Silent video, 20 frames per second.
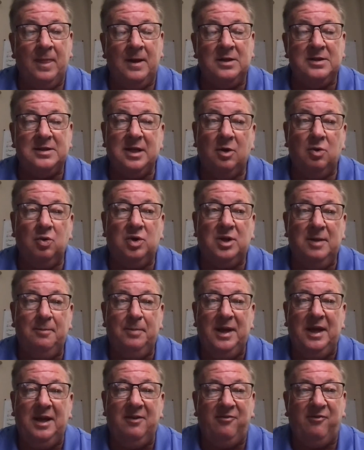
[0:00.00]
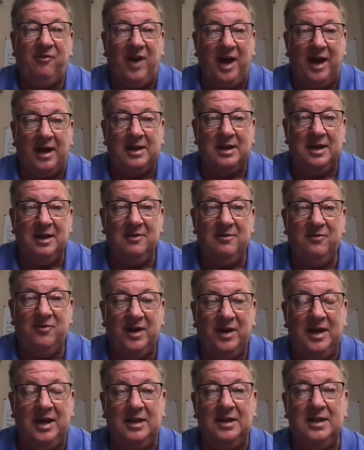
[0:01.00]
So to be effective
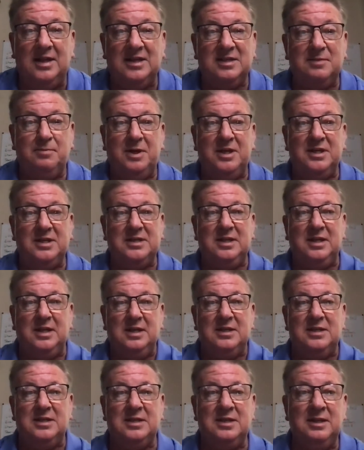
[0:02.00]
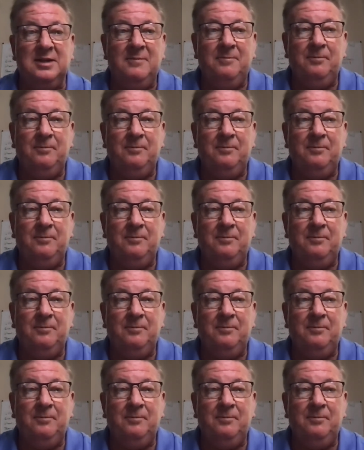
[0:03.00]
in this business,